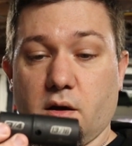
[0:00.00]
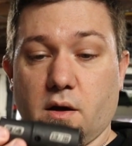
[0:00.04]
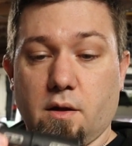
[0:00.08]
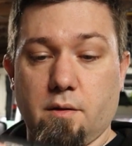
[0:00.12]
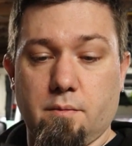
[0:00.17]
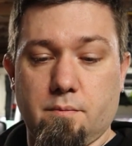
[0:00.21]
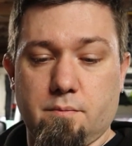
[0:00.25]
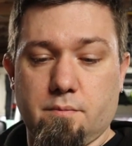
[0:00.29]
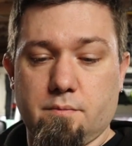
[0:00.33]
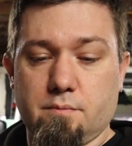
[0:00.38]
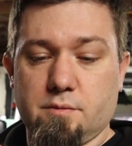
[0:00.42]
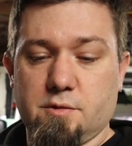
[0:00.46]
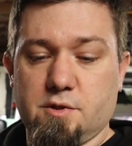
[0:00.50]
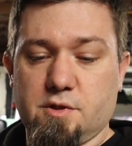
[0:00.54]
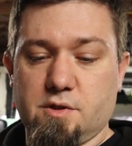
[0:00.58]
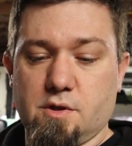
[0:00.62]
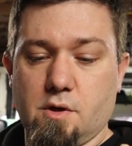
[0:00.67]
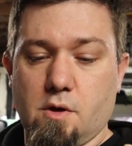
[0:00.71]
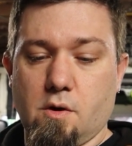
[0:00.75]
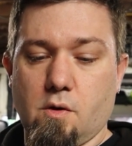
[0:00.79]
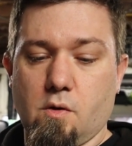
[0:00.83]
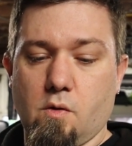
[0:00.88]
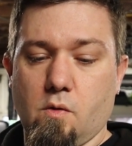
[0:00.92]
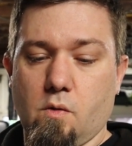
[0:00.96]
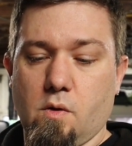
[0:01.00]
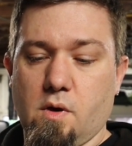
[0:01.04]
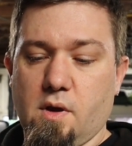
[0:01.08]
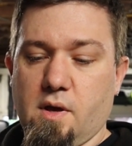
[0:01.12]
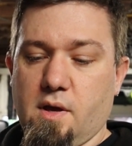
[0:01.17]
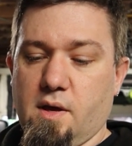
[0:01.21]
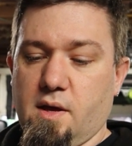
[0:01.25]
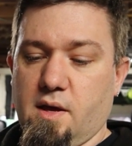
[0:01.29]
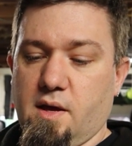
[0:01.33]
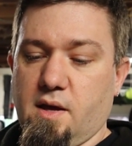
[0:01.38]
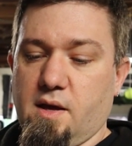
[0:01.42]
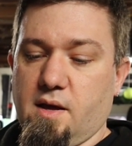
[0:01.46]
gun. So,
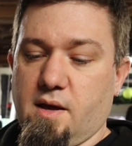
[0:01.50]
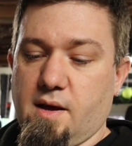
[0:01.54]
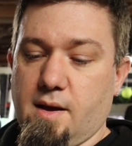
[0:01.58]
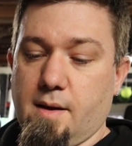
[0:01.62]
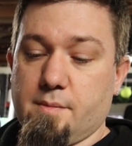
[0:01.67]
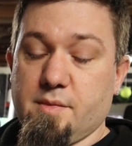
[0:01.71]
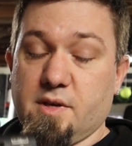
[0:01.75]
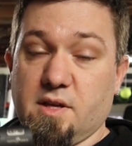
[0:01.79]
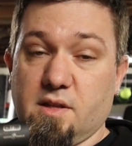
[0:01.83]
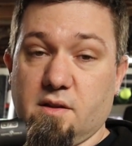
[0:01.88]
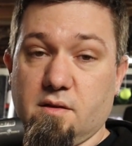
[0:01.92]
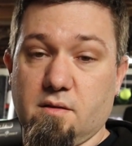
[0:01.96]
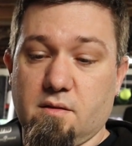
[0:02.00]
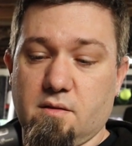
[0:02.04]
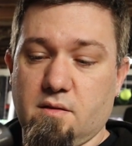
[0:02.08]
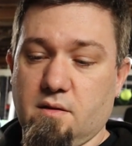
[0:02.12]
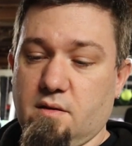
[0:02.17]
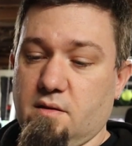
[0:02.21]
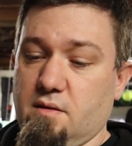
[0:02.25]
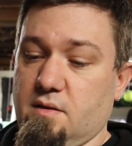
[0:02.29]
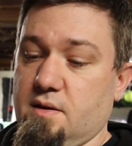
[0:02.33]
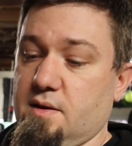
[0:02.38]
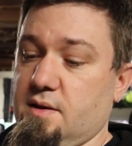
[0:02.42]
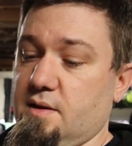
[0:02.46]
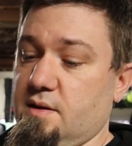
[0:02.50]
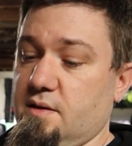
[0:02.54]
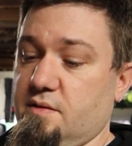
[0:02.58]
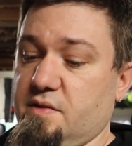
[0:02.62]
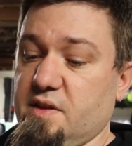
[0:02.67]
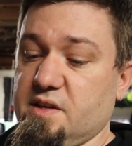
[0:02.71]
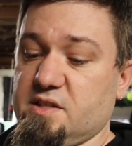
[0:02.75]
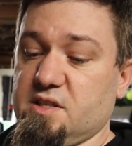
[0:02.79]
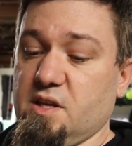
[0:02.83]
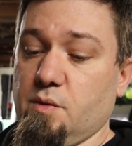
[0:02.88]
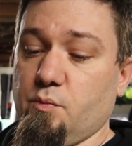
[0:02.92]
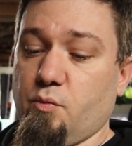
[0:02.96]
I mean,
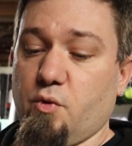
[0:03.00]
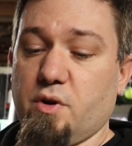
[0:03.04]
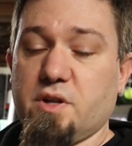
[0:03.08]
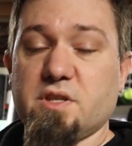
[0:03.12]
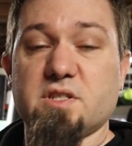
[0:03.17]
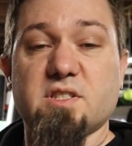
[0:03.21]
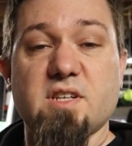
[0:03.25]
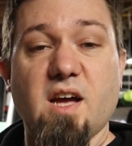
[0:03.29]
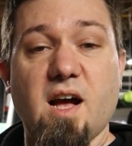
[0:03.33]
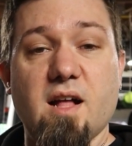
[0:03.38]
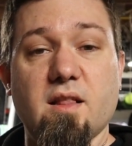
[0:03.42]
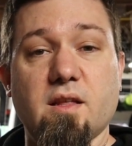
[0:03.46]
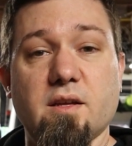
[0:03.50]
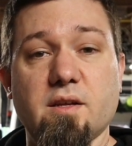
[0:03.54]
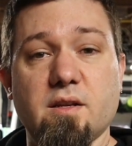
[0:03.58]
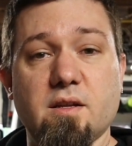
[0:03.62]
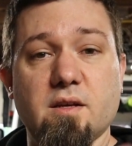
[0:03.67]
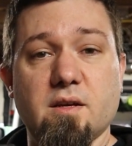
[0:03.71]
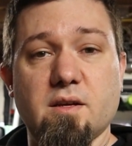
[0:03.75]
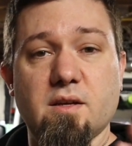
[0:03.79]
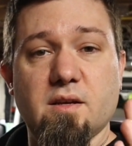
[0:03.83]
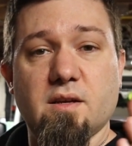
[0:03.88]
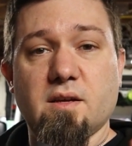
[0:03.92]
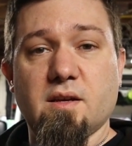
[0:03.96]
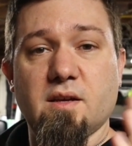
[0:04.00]
they seem pretty solid.